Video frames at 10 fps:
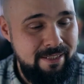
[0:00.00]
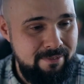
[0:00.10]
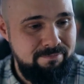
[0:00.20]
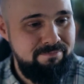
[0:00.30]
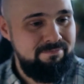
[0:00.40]
it.
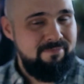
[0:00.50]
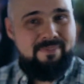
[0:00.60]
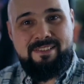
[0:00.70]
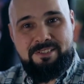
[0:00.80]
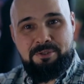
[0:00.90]

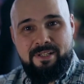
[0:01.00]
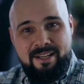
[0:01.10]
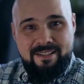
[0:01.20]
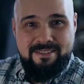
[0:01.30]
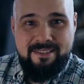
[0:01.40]
See you
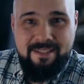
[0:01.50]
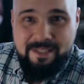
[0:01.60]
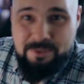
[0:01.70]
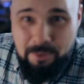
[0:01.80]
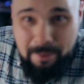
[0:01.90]
guys in the
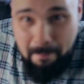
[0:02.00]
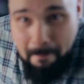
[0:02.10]
next one.